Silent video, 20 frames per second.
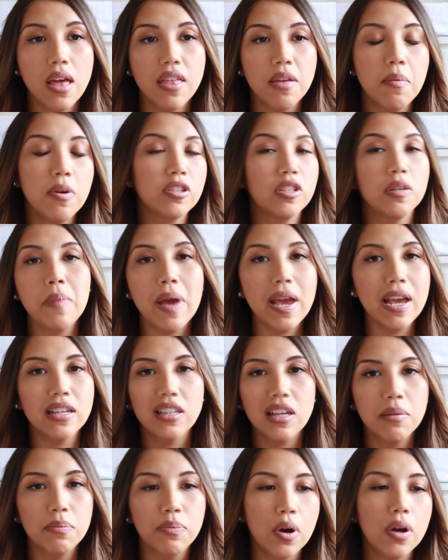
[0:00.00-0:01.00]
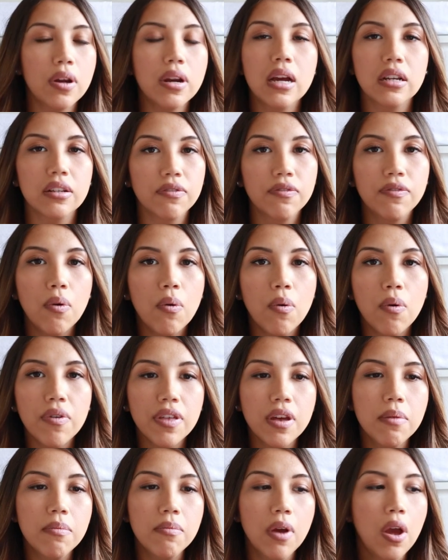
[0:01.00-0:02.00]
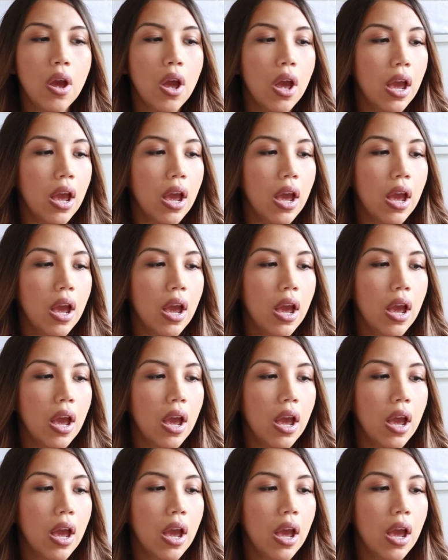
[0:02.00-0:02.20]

the most amazing product for them